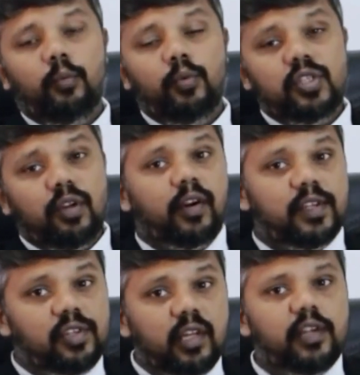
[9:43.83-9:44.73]
which
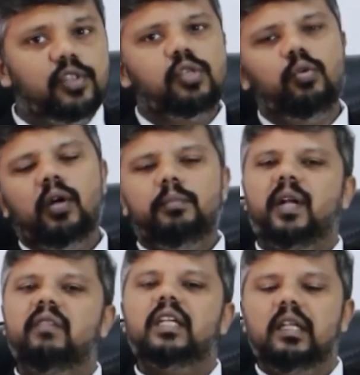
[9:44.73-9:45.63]
resonates to a
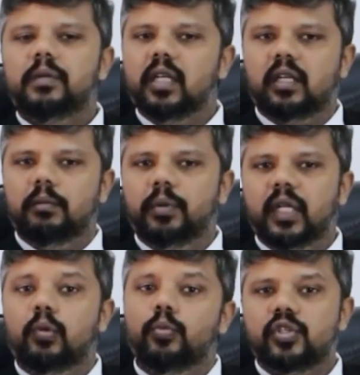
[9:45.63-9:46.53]
private limited
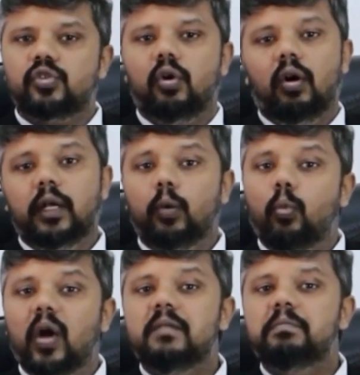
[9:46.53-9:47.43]
company, which is called
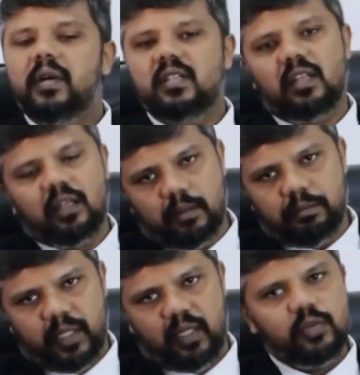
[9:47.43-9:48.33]
one person
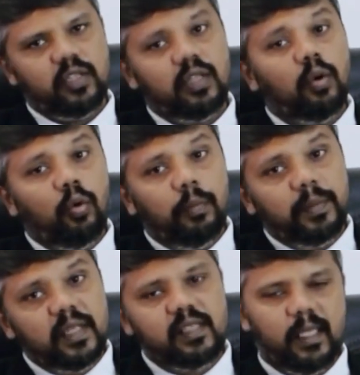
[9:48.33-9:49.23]
company, which is an
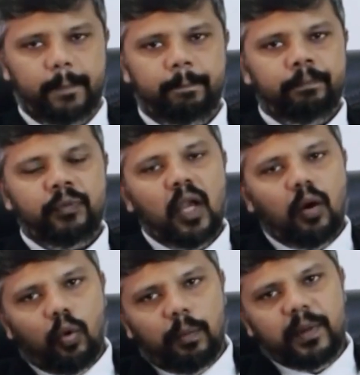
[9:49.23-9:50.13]
OPC.
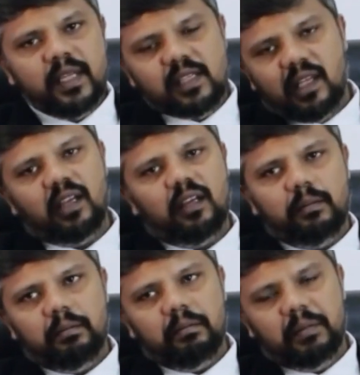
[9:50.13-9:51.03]
OPC
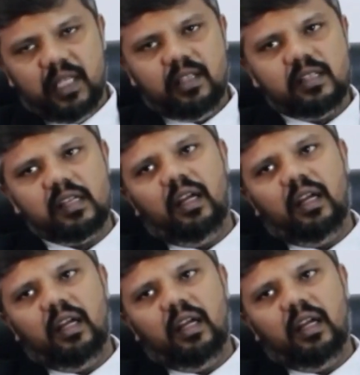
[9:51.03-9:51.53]
means